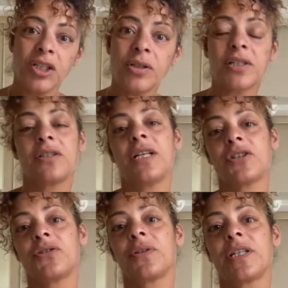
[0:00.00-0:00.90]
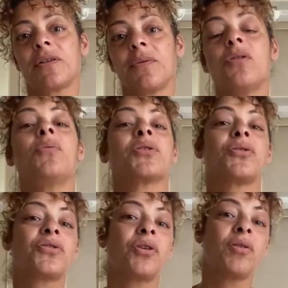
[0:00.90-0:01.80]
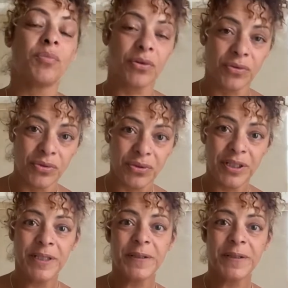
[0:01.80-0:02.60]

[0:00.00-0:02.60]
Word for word: who is a national hero, who was also a Maroon.